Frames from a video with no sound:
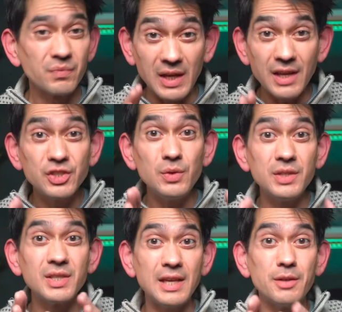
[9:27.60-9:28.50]
Yes, you
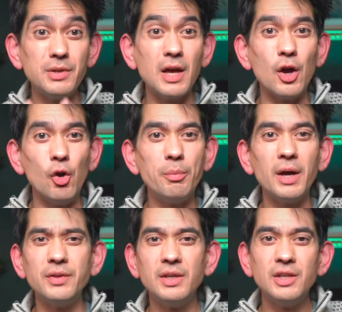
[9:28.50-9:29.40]
need to let them know,
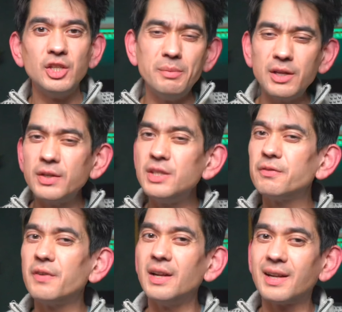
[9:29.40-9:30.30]
but you may not need to
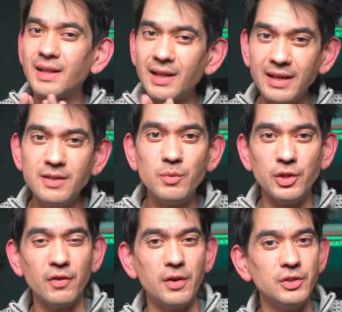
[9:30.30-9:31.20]
file a claim
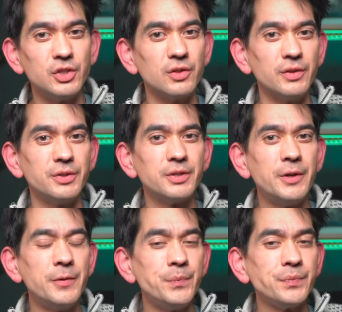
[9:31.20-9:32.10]
with your own insurers.
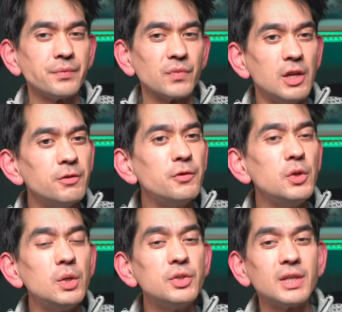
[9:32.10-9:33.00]
Even if
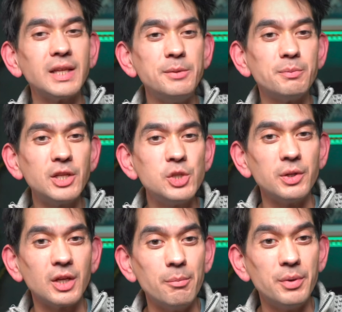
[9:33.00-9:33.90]
you use a claims
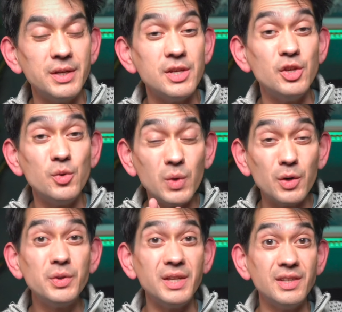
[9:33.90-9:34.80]
management company, you
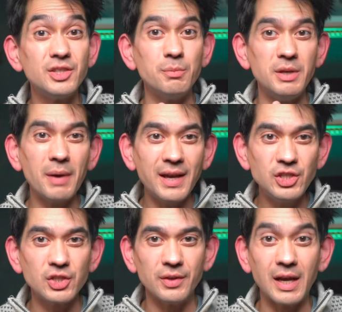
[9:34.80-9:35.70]
will need to be
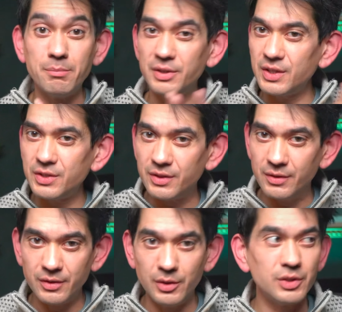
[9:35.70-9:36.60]
patient and
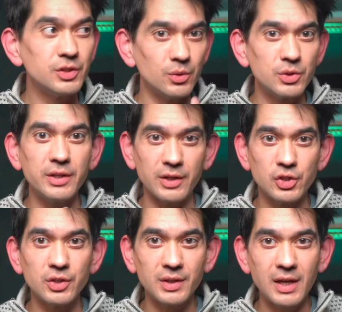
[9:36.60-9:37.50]
persistent using tools like
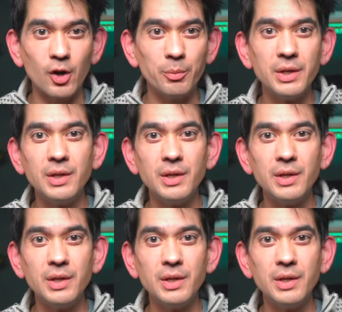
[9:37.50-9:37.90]
Notion can help.